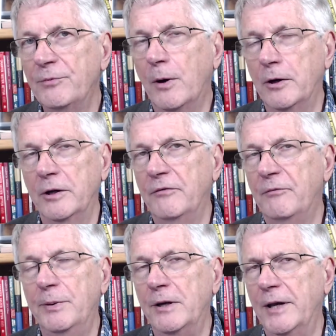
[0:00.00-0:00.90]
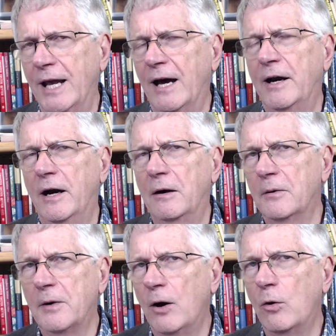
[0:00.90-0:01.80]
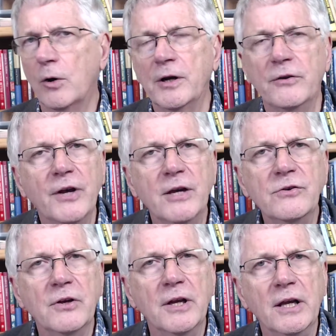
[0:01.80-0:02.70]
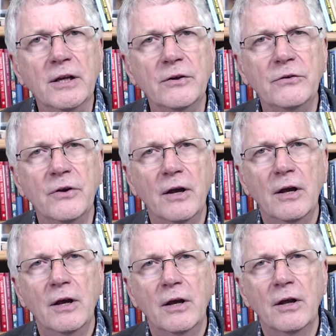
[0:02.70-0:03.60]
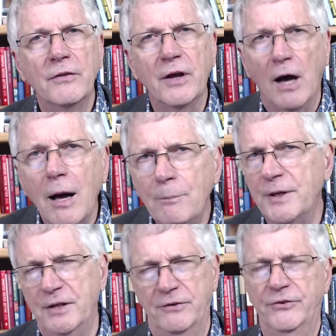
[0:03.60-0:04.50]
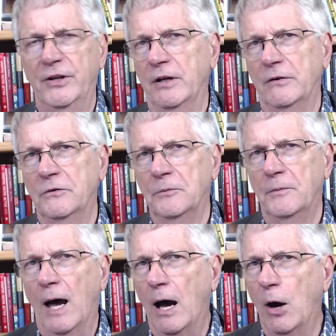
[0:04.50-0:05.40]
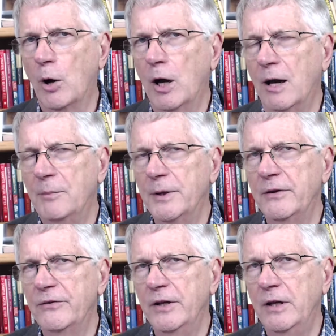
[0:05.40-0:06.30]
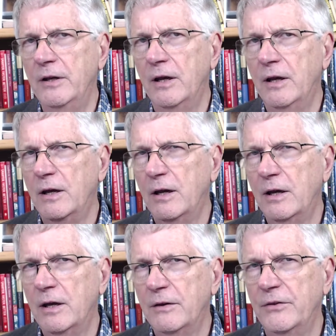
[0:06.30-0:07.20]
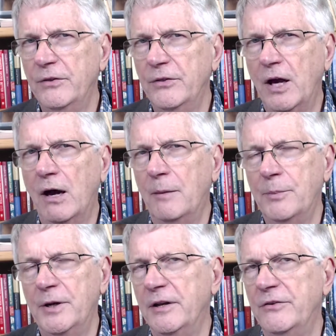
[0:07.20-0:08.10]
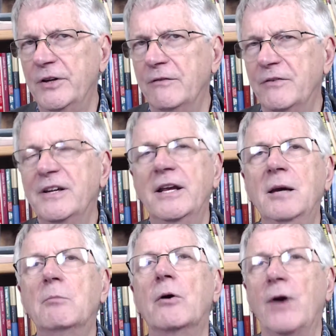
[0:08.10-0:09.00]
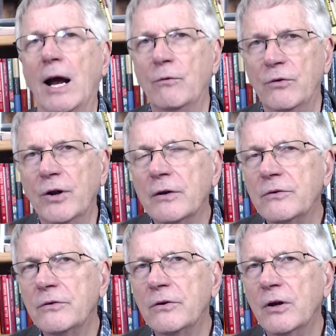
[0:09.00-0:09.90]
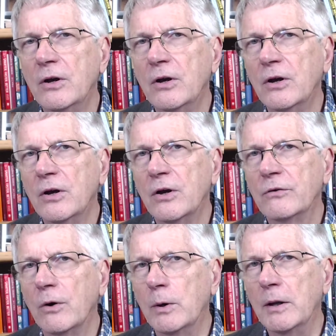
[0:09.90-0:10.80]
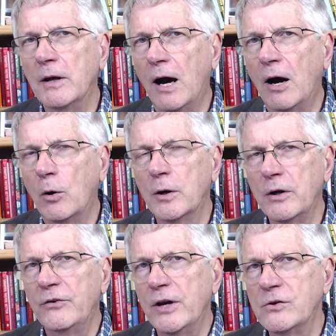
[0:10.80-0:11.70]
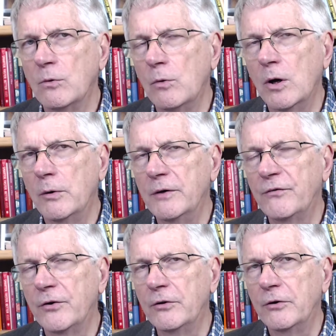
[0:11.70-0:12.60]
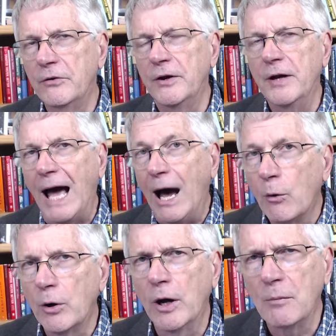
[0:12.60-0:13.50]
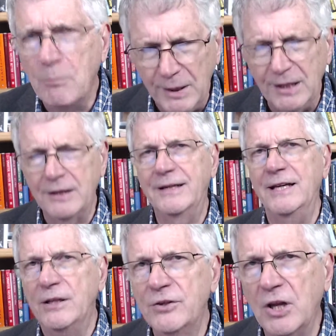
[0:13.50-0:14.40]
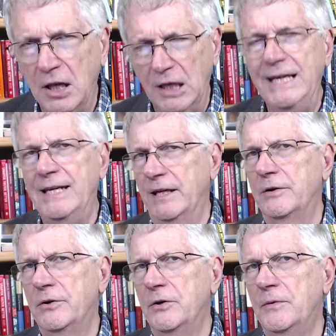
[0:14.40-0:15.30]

part of building out our organization is the competencies. Our competency, the competency of the team around us. So our organization won't go any further than our ability to lead it.